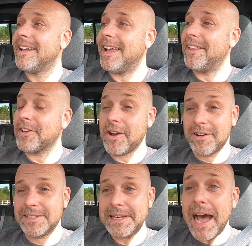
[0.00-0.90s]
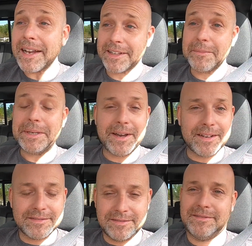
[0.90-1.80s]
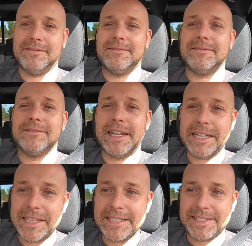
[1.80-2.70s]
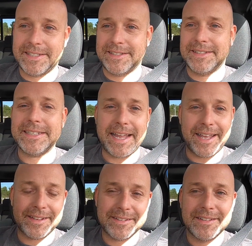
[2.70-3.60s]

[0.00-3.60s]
And the car is not gonna be done, at least today.